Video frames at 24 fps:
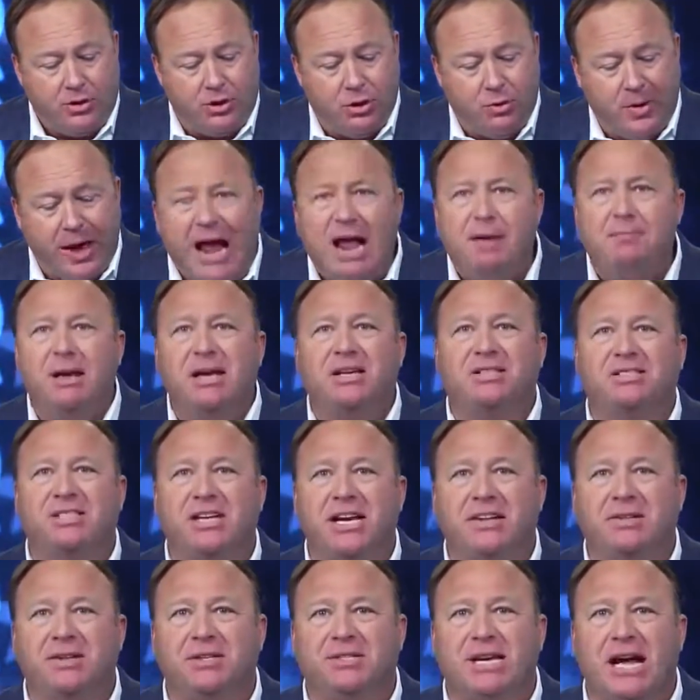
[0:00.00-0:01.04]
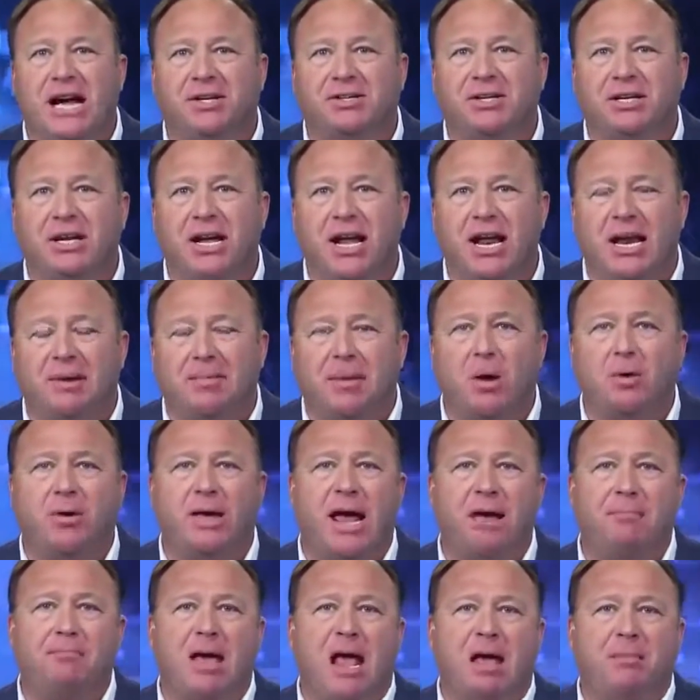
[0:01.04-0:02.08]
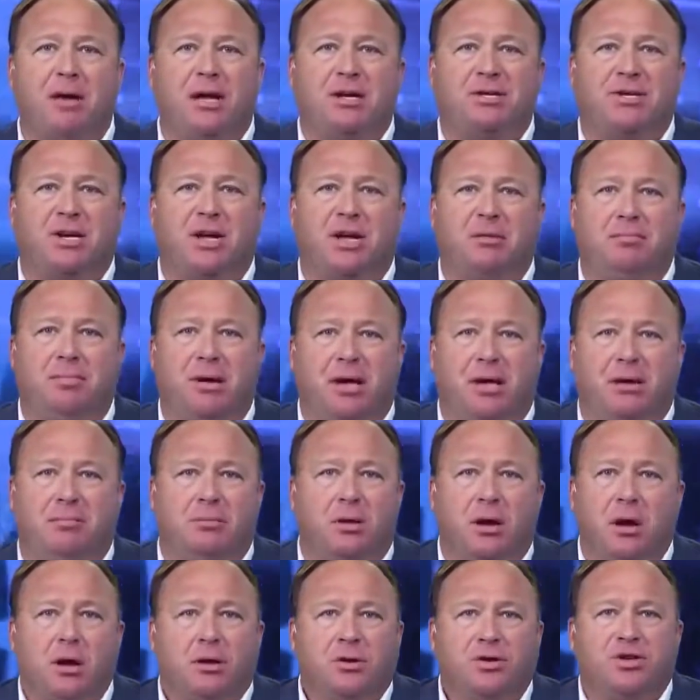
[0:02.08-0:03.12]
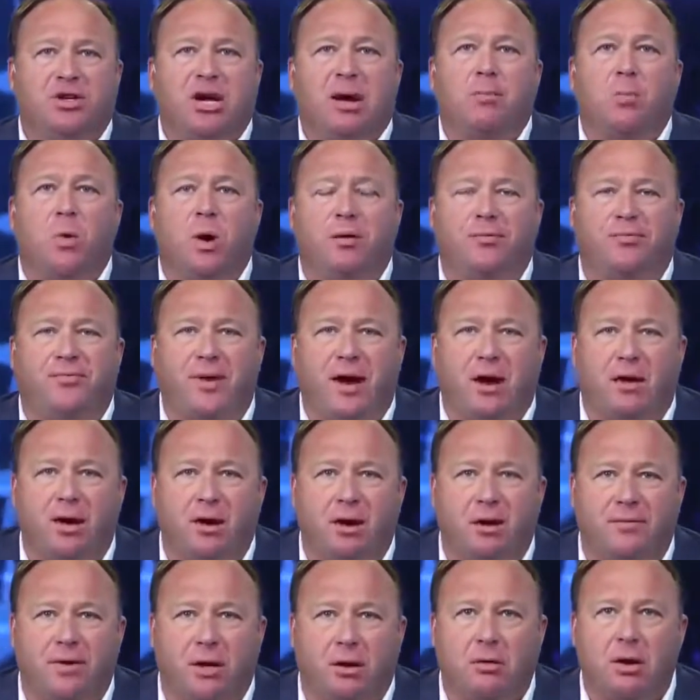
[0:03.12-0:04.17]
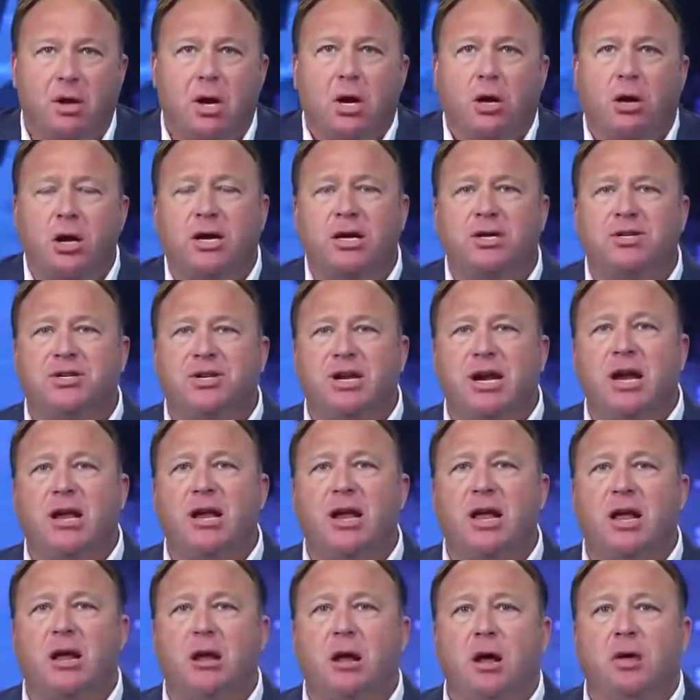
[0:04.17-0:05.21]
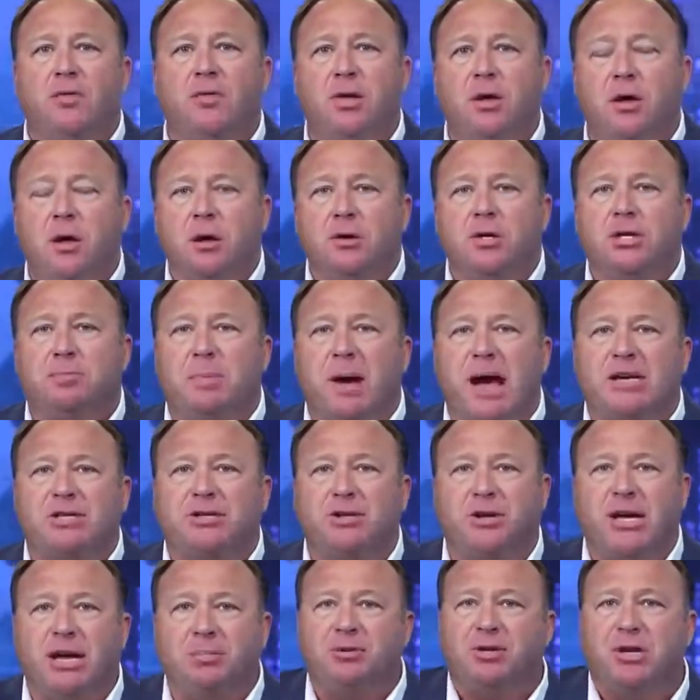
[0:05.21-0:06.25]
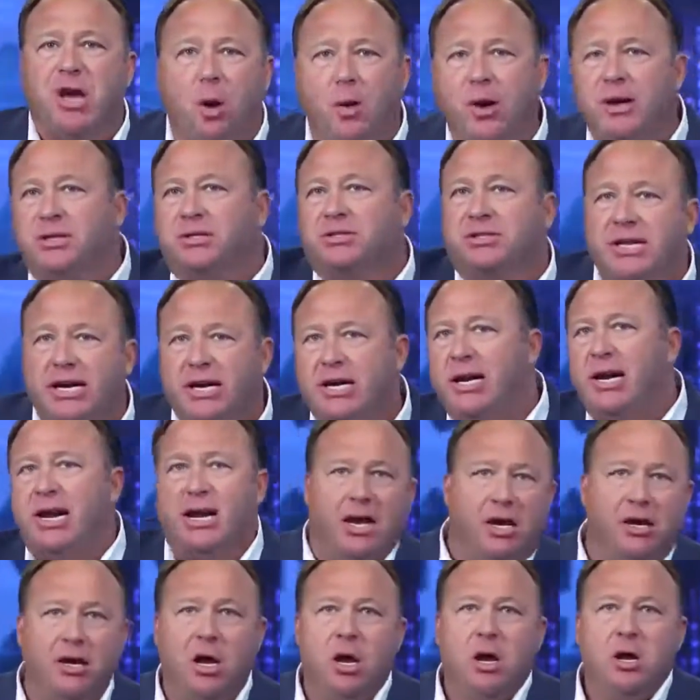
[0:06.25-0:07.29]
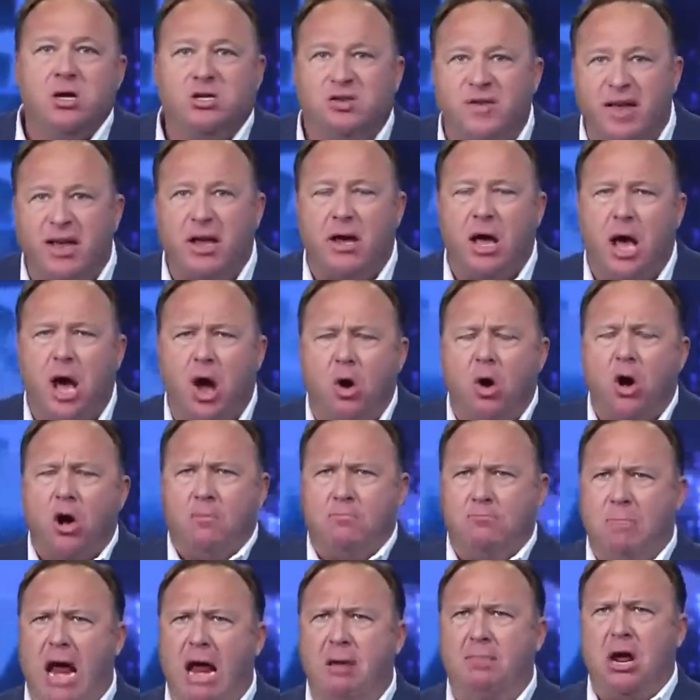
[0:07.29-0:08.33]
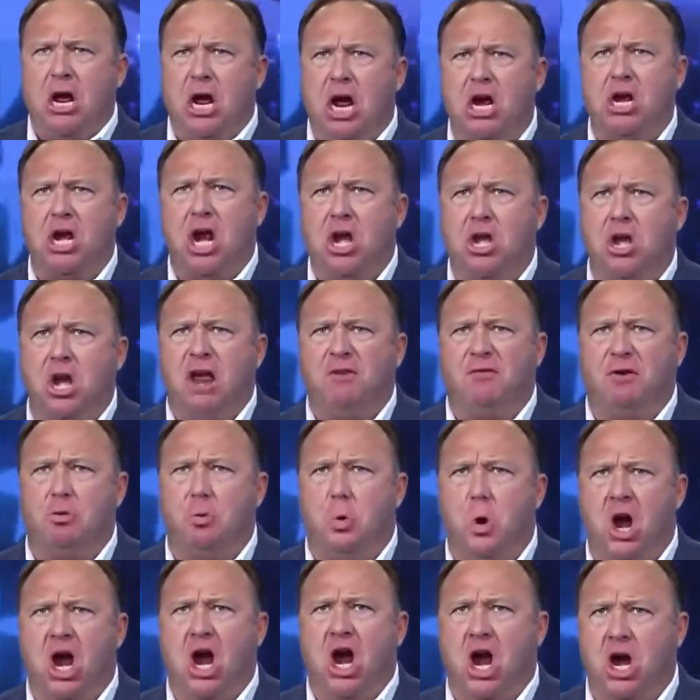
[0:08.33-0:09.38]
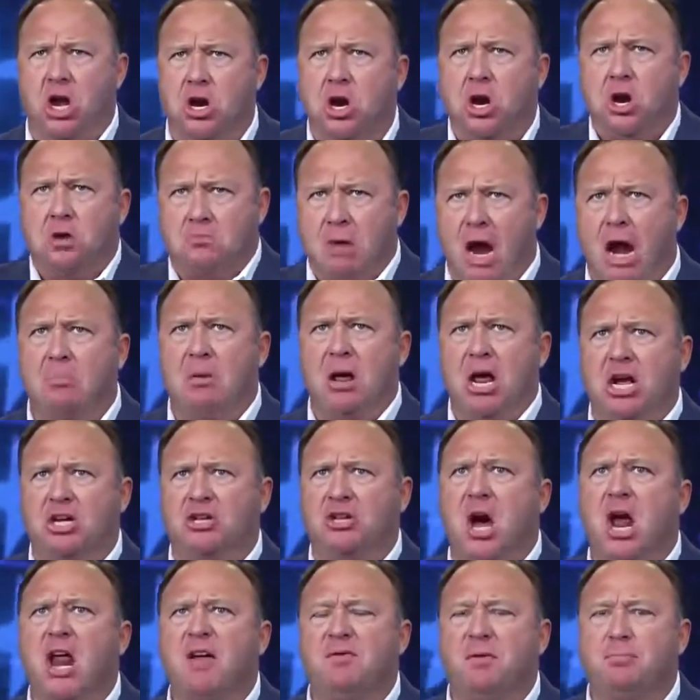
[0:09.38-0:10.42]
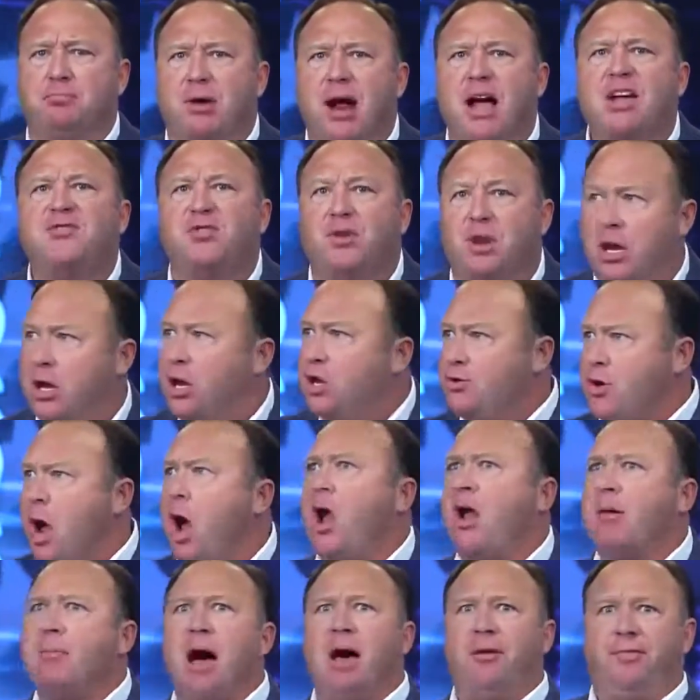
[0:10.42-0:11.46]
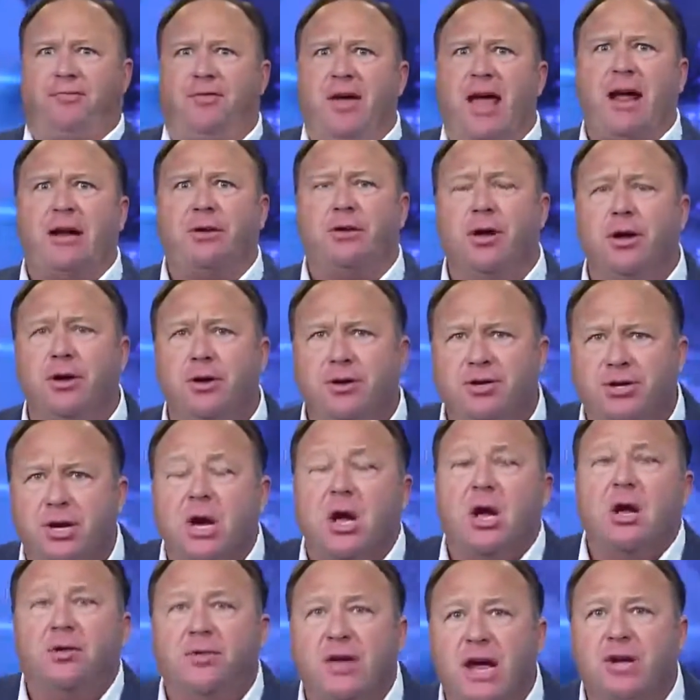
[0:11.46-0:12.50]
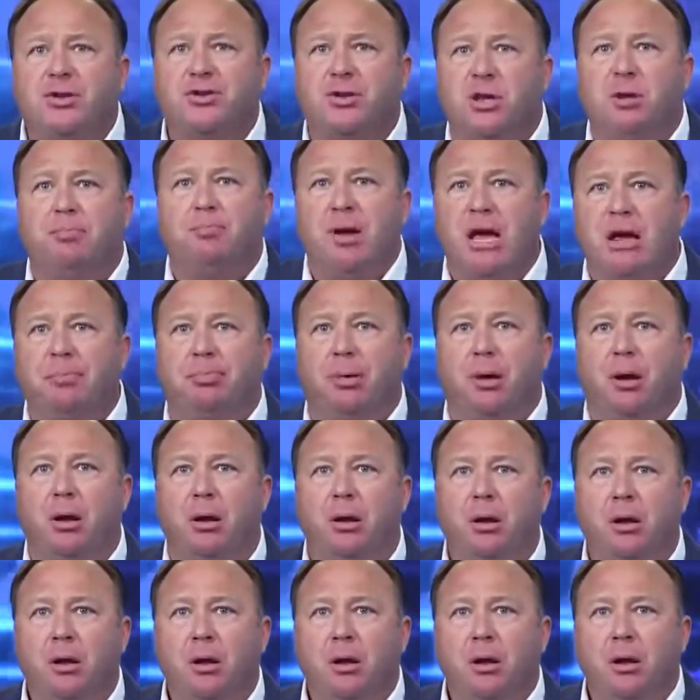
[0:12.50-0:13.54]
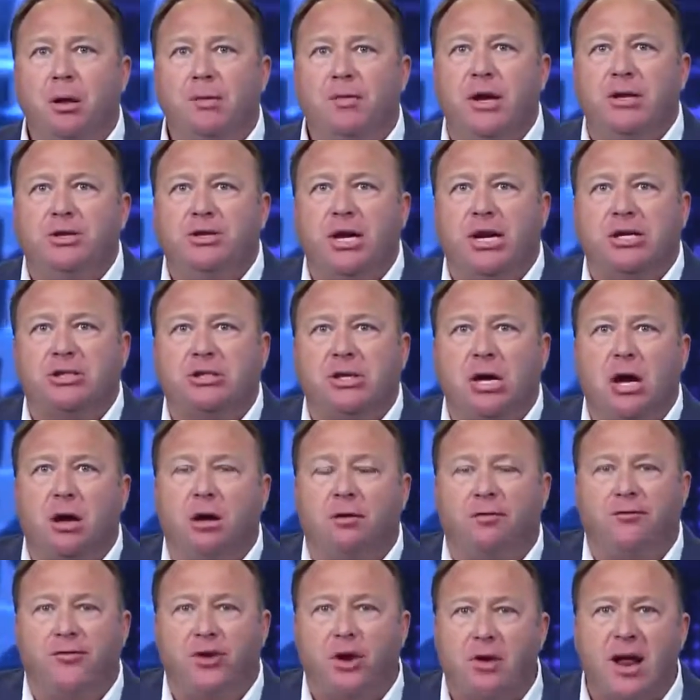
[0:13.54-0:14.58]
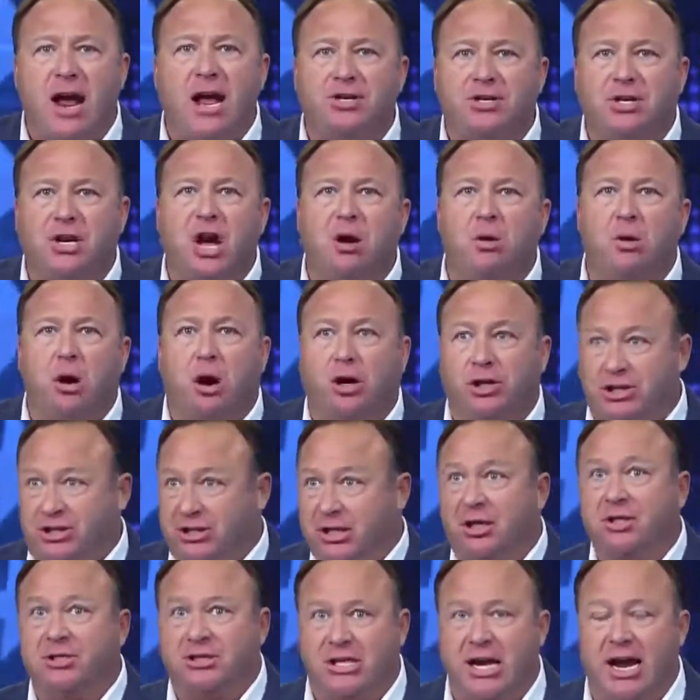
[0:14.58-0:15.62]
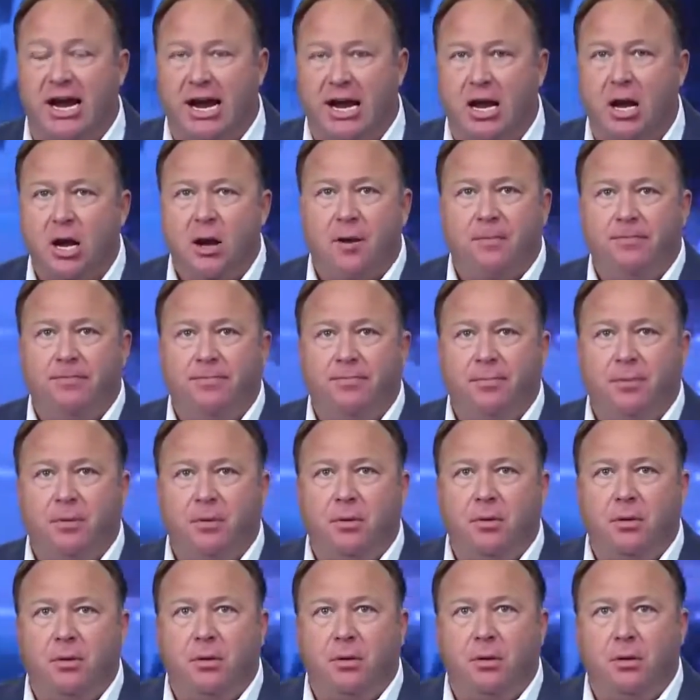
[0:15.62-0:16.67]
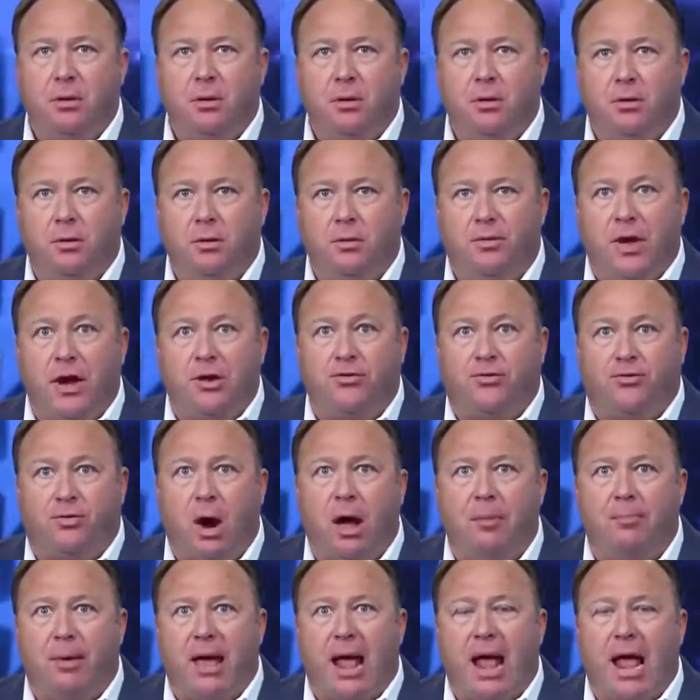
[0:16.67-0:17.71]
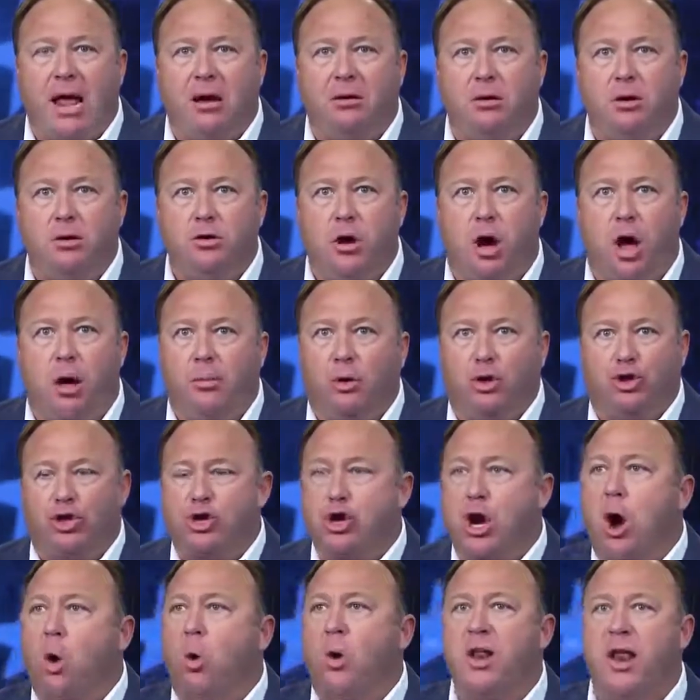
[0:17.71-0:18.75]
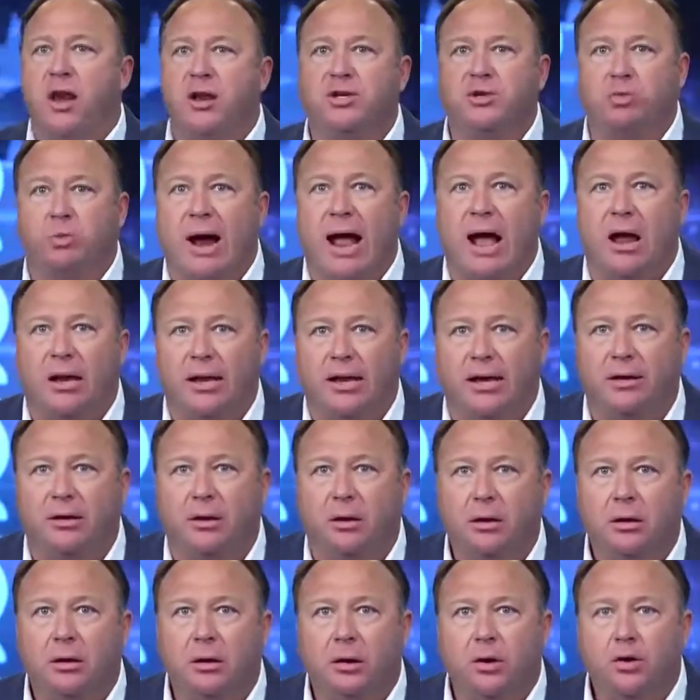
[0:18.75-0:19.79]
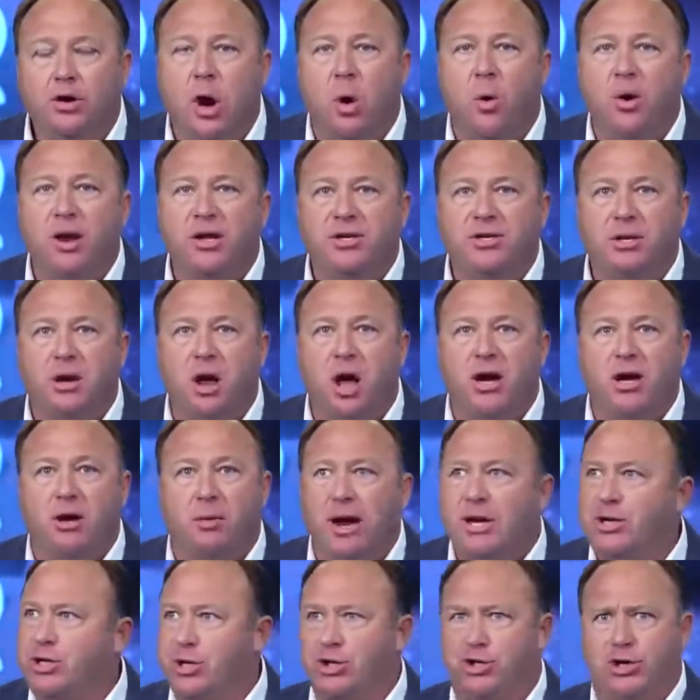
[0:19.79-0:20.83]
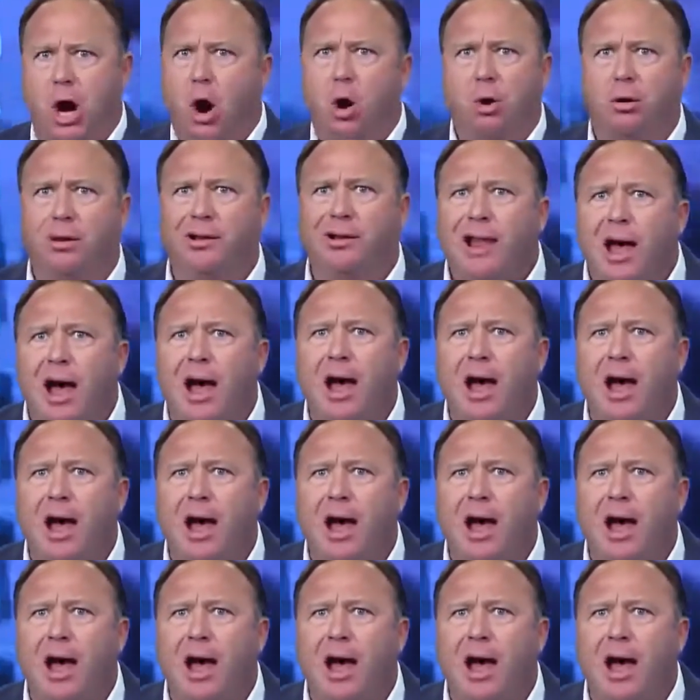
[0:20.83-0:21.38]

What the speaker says: to ABC that's out to get him. Okay, maybe it's going to be a somewhat fair interview. Look at CNN. Spicer keeps going to CNN so they can go, maybe he didn't even win. Maybe he's not even president. Talk about fake news. These are the people that just a few days ago are still saying that Trump had almost no one at his rally, no one at his inauguration, total